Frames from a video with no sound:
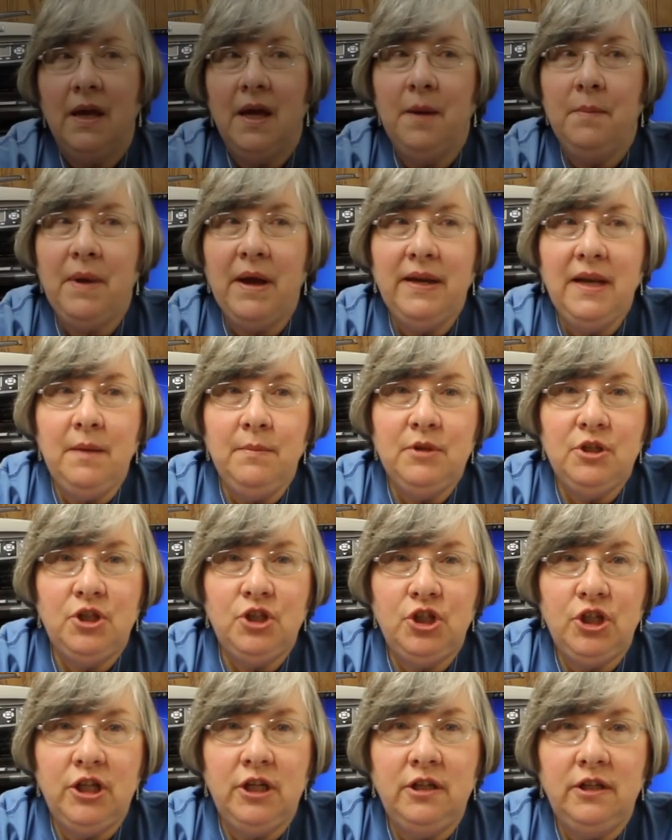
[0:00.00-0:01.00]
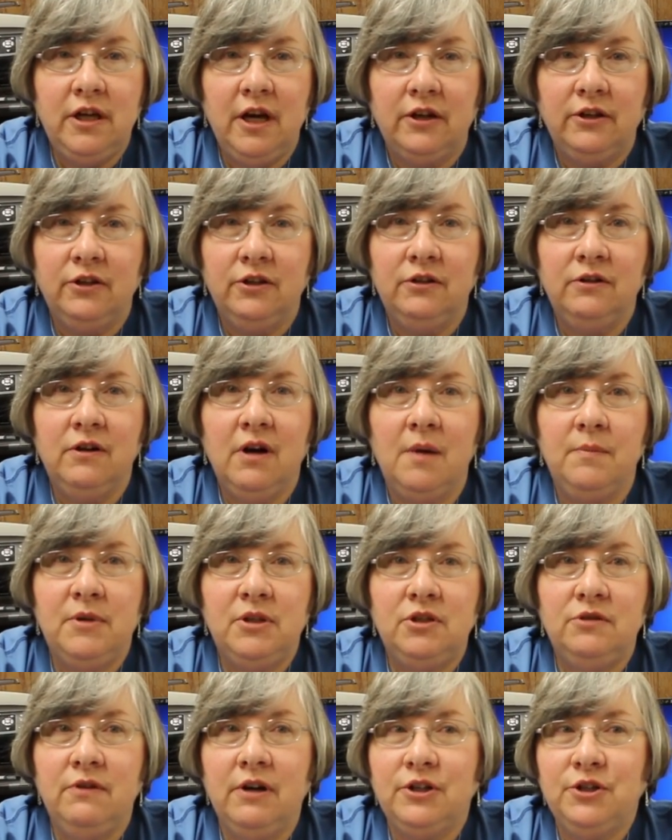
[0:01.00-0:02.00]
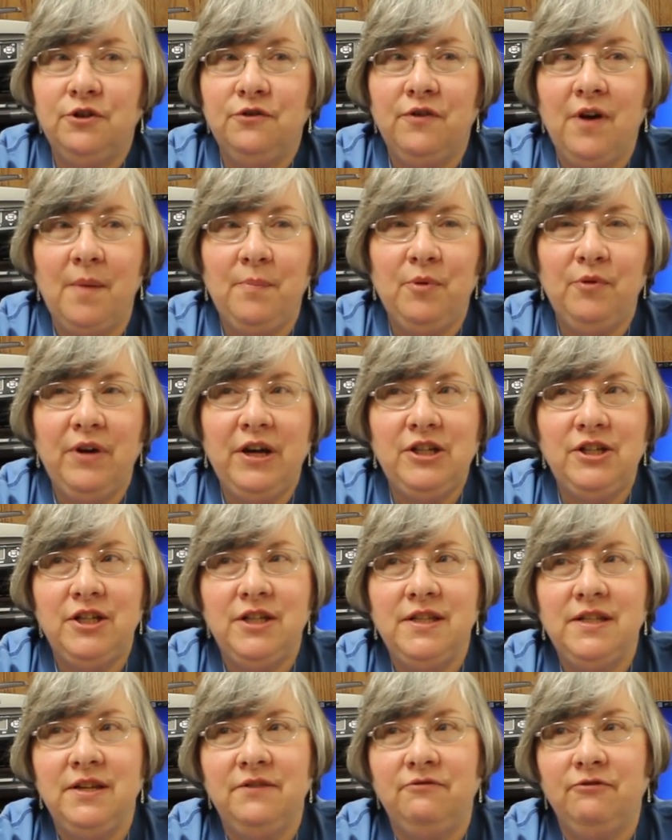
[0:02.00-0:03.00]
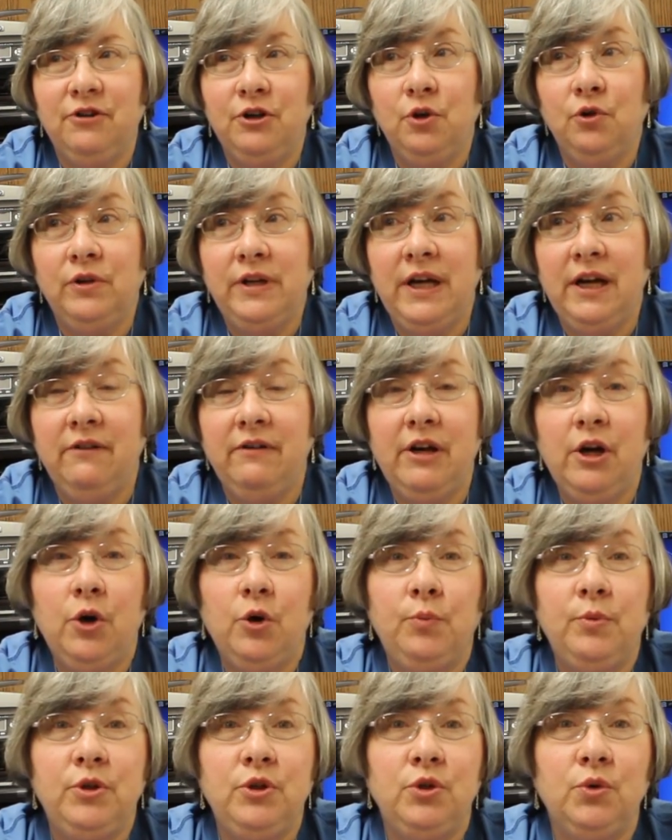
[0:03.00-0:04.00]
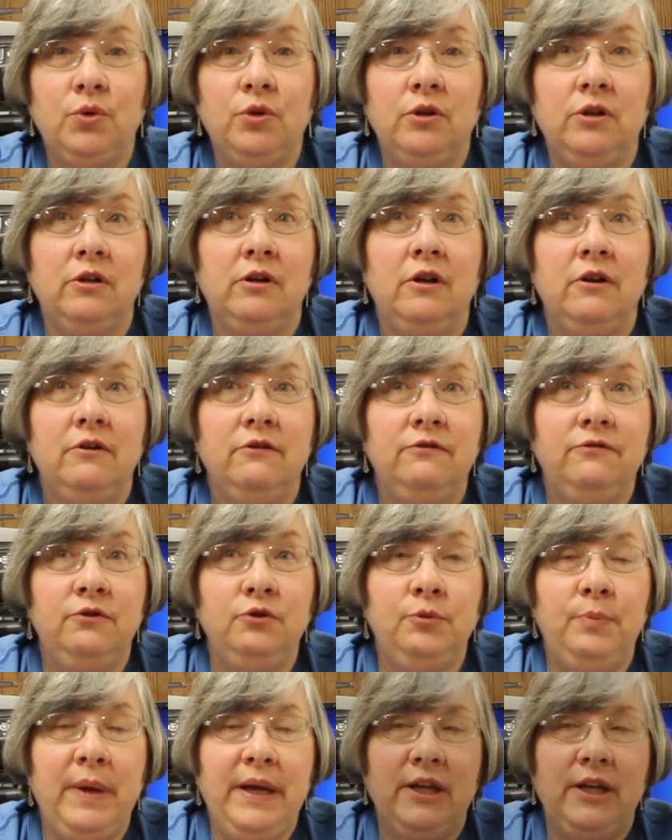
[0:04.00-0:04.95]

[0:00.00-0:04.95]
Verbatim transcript: Hey, my name is Jean Yecker. I'm the Director of Operations at Freehold Area Open Door Food